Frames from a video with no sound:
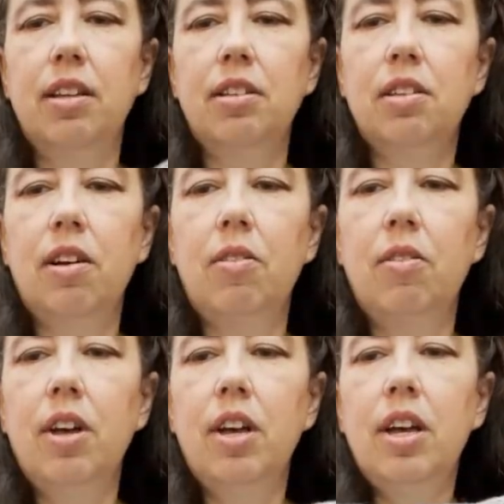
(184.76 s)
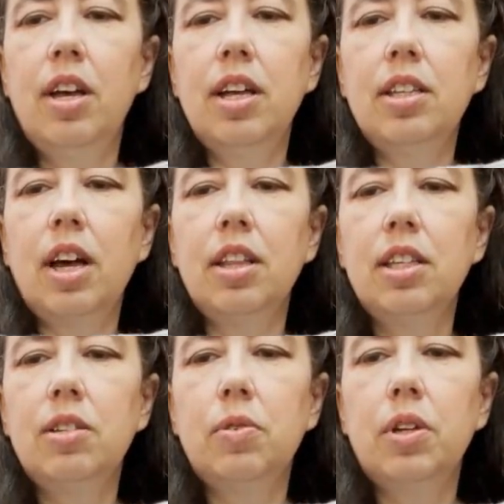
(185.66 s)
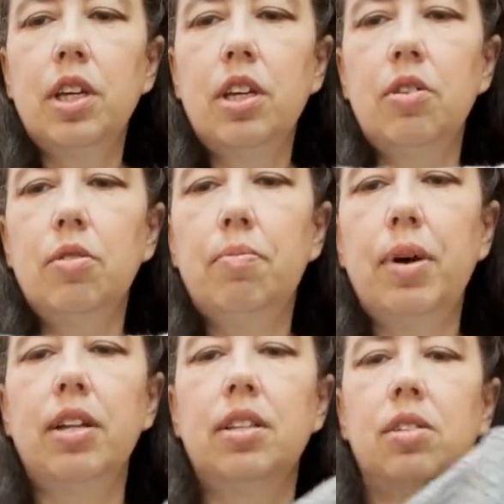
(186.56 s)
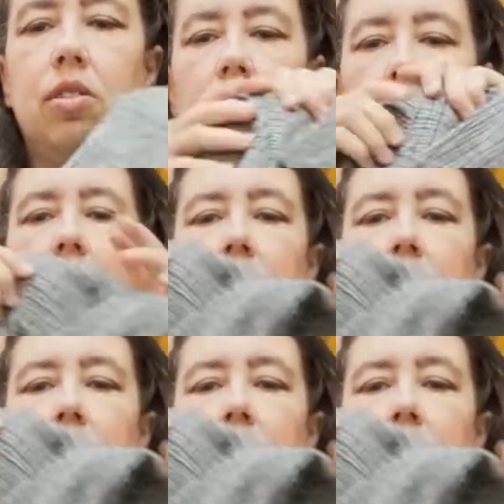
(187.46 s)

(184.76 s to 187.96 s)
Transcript: So it's got these really cute buttons on it.